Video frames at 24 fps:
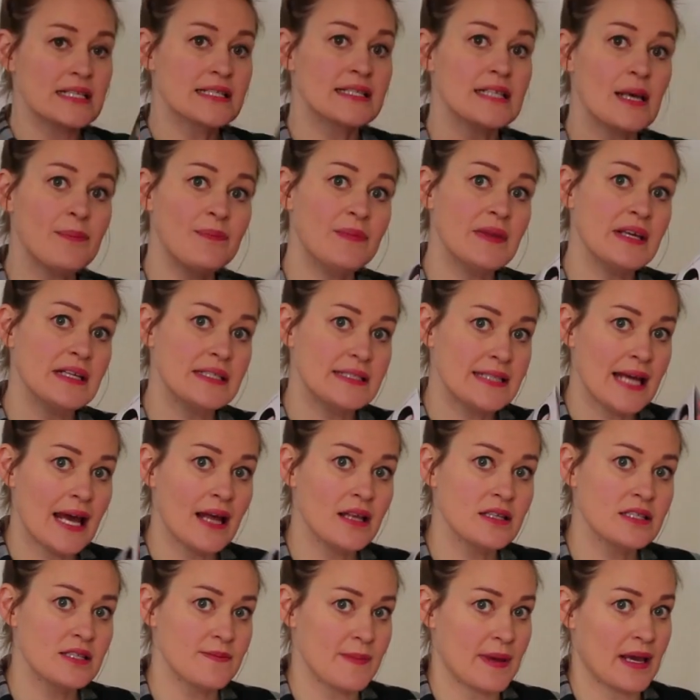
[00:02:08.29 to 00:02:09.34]
Something
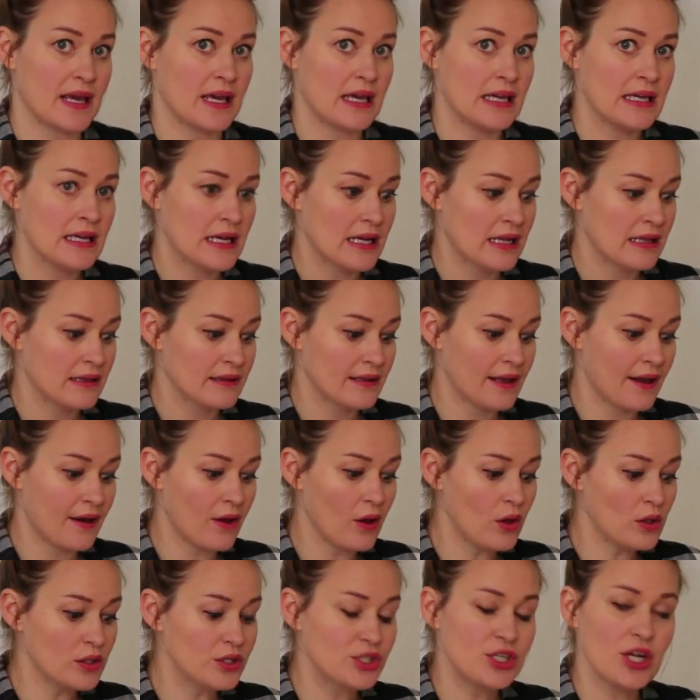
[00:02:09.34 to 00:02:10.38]
tells me that
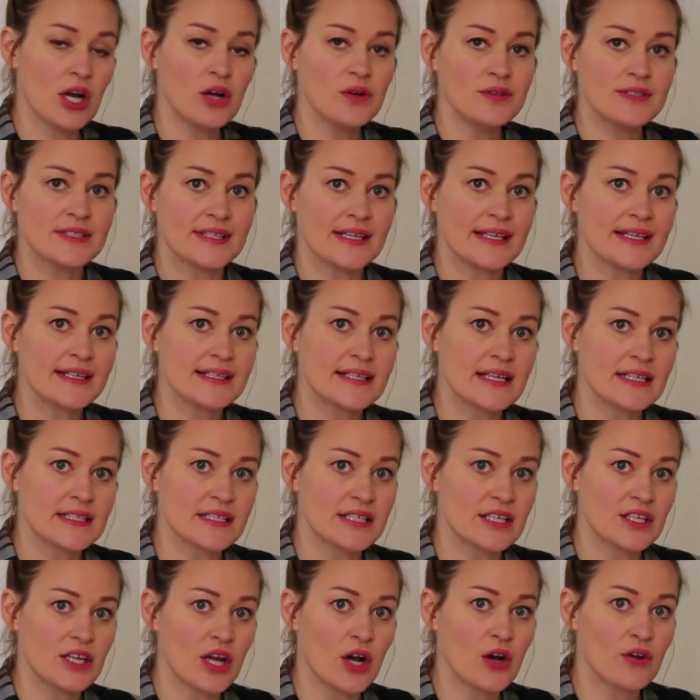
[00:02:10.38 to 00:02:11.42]
old Josie
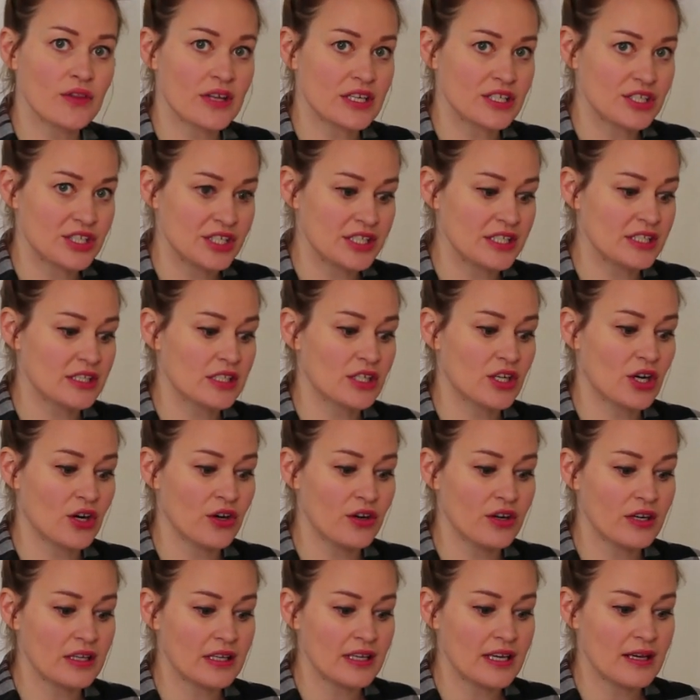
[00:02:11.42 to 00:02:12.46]
doesn't know that she's
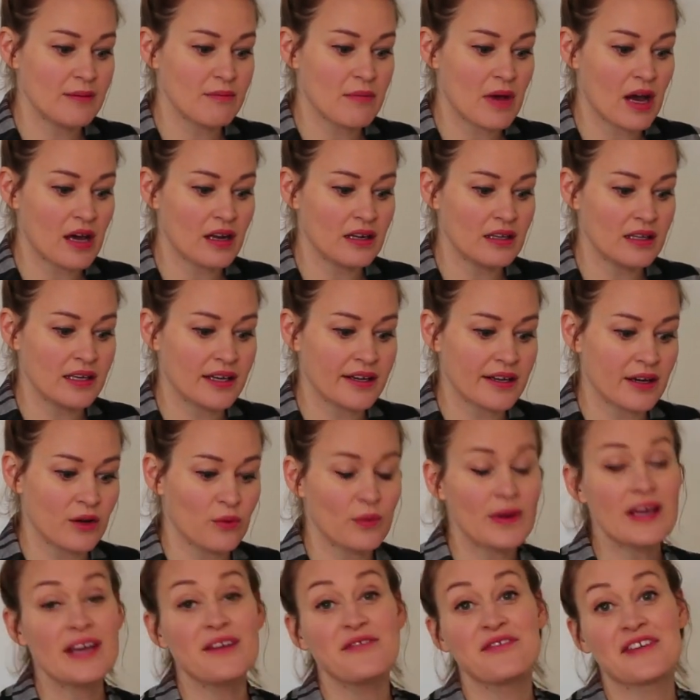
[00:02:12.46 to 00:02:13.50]
currently modeling a
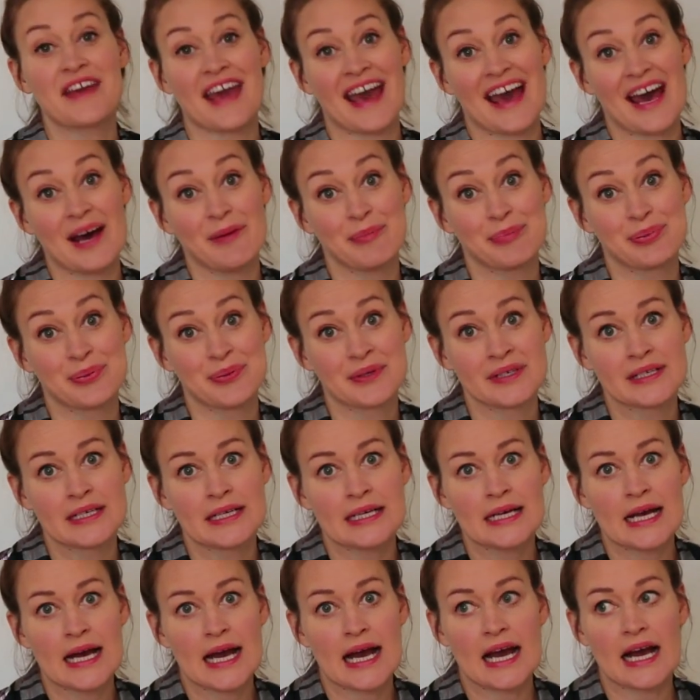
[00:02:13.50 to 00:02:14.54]
weave cap
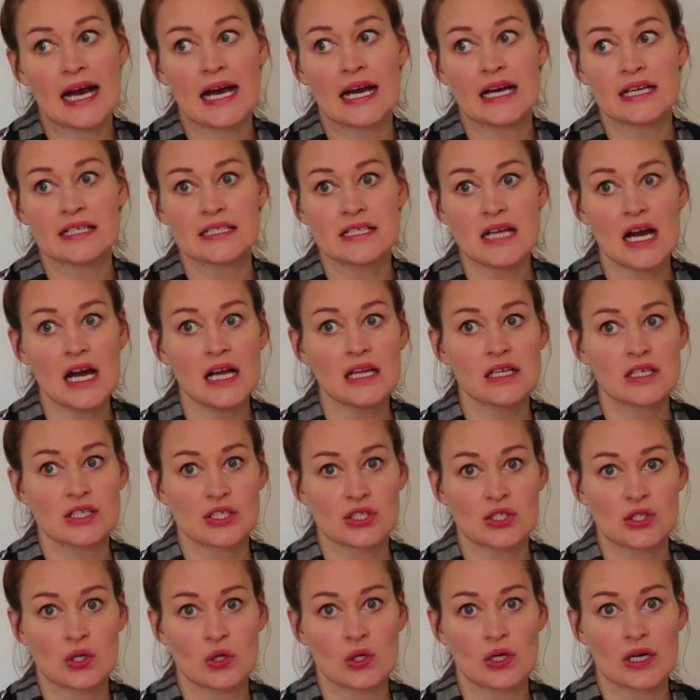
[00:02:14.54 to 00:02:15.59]
at a dollar
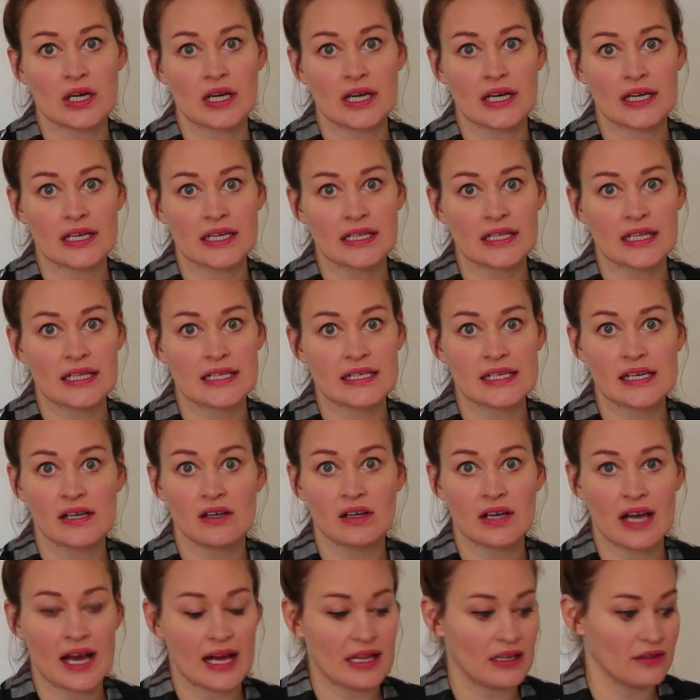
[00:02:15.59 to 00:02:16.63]
store in
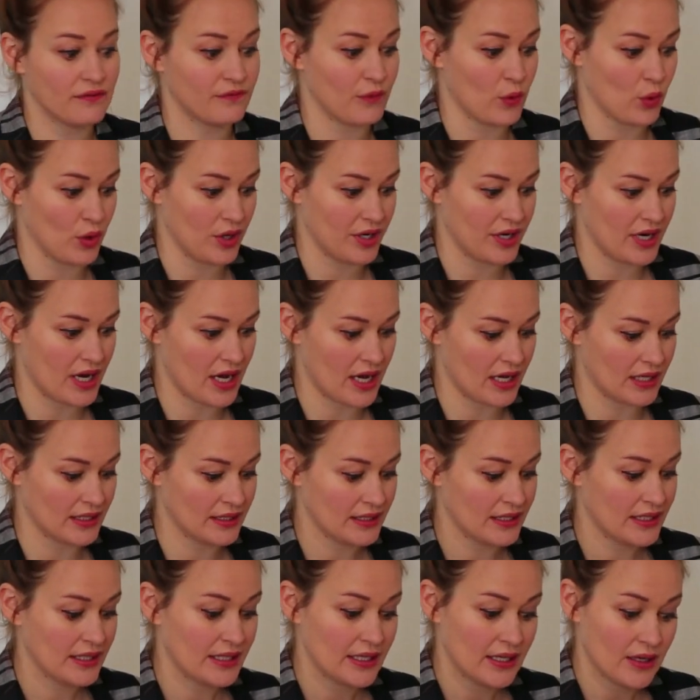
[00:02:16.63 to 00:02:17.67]
Glendale, California.
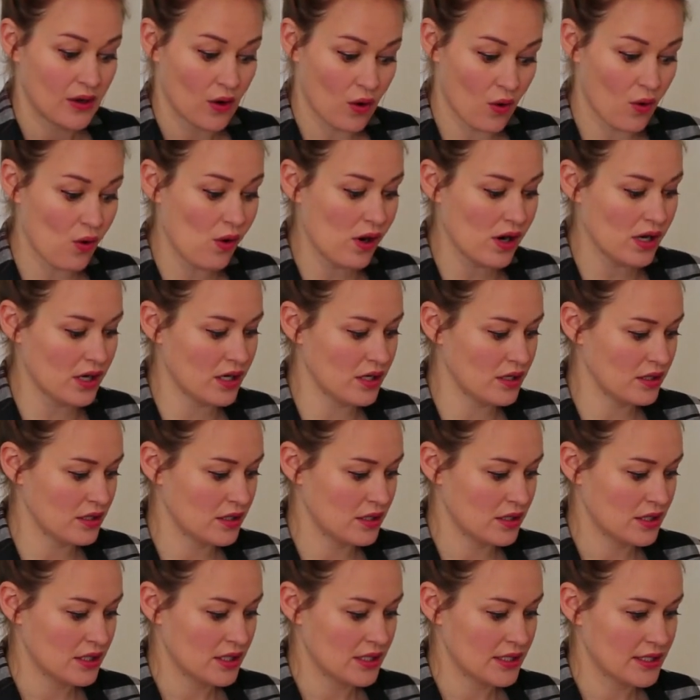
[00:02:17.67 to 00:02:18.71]
Or
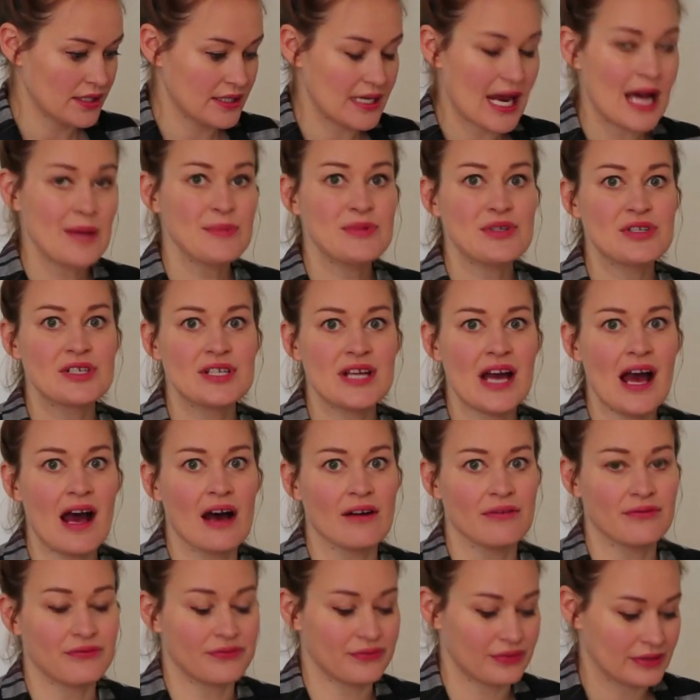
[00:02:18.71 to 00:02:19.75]
times are
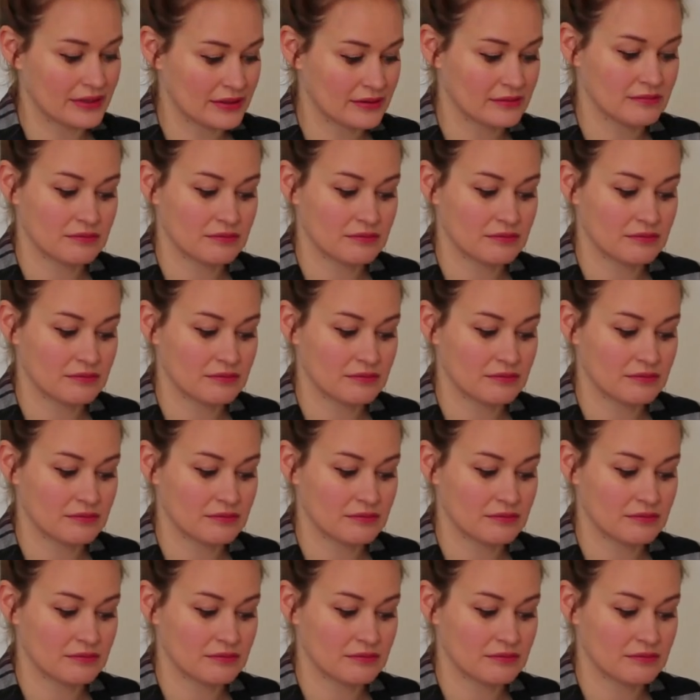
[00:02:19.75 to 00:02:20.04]
tough.